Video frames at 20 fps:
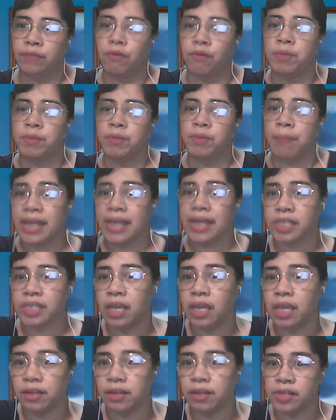from the mass
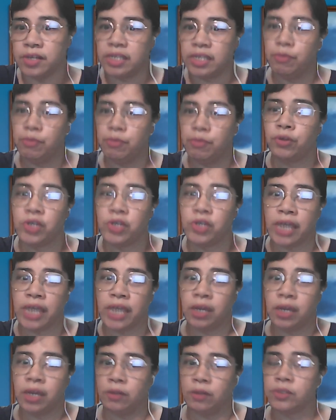killers in
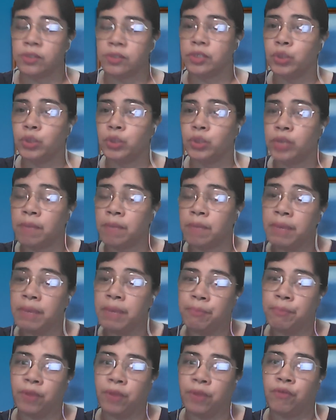motorcycles shooting
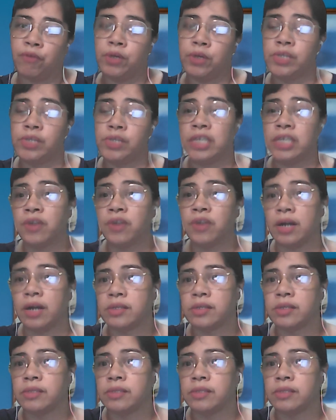people for using drugs?